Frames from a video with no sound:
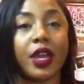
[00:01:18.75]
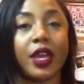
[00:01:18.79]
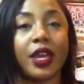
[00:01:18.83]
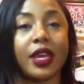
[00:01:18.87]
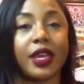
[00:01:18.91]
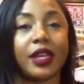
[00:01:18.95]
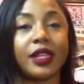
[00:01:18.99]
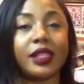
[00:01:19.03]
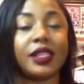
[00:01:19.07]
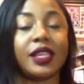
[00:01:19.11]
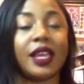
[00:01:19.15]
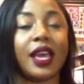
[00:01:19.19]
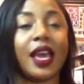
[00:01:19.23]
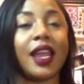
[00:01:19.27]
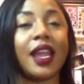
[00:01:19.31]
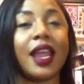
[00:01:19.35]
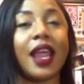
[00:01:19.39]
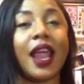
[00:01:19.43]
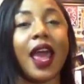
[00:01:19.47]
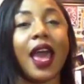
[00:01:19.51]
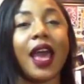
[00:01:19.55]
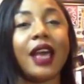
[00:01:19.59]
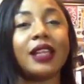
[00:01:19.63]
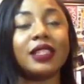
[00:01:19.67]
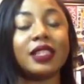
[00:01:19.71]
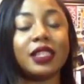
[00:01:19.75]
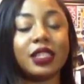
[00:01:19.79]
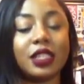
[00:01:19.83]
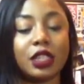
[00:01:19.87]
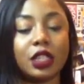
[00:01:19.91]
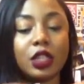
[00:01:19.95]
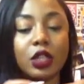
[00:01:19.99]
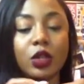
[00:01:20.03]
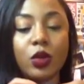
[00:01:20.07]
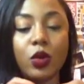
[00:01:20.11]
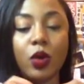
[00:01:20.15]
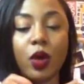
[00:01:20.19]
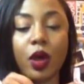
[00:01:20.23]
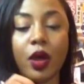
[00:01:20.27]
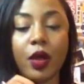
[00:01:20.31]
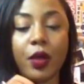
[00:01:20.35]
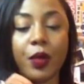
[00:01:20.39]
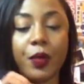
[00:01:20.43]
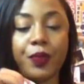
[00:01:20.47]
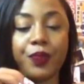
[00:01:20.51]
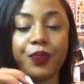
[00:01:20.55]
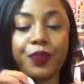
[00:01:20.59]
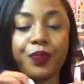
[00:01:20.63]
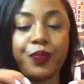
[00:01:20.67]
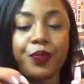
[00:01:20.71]
it. And it has this little,
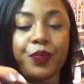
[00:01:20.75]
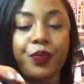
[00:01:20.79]
I